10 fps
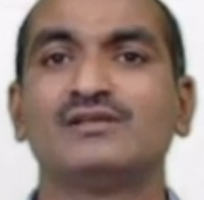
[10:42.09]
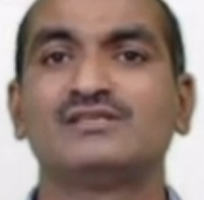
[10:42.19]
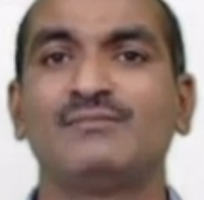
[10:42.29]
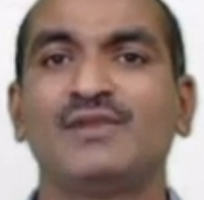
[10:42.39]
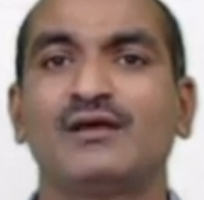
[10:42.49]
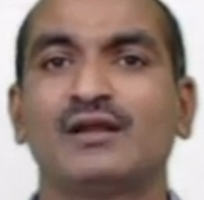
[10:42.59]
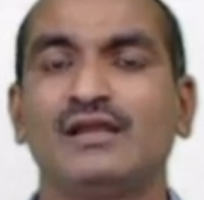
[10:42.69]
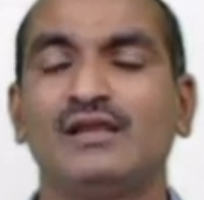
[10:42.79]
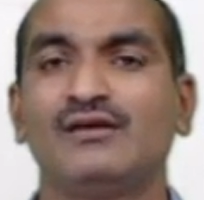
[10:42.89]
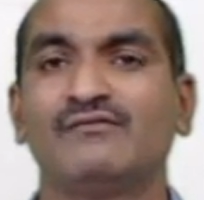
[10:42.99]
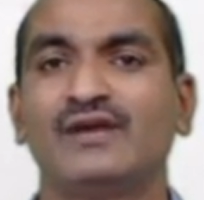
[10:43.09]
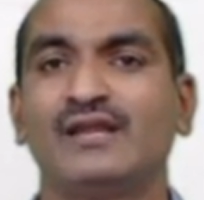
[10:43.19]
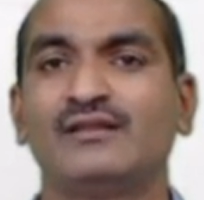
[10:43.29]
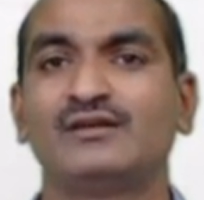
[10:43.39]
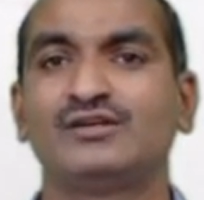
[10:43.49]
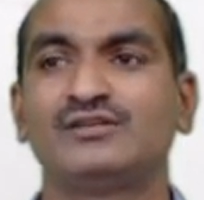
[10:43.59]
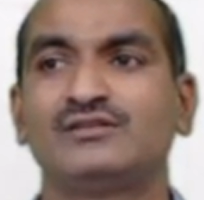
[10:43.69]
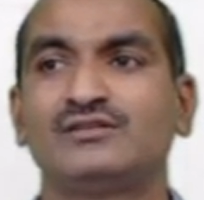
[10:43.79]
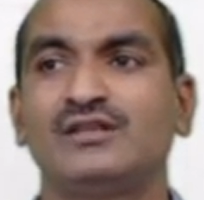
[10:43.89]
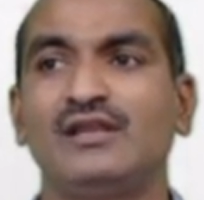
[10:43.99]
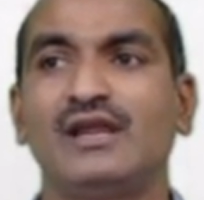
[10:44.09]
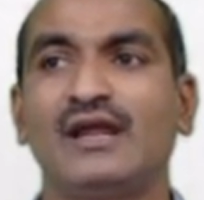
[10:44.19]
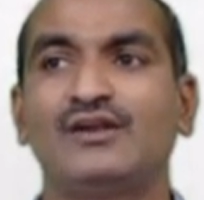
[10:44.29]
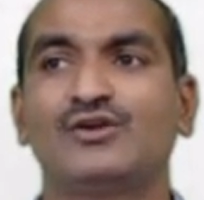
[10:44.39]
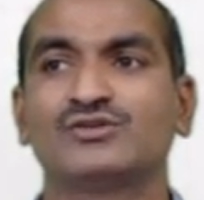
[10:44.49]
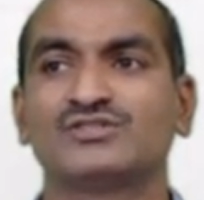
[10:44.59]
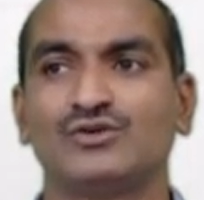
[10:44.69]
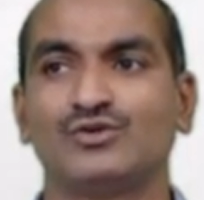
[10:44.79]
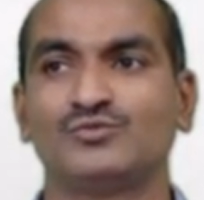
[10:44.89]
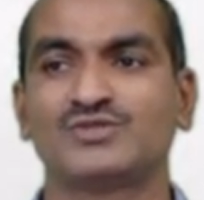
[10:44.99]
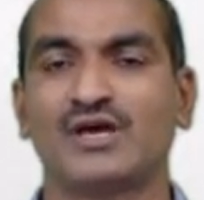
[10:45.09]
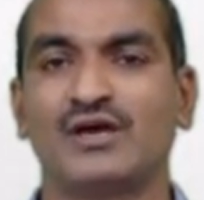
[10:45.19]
Similarly, when the 3 hydroxy groups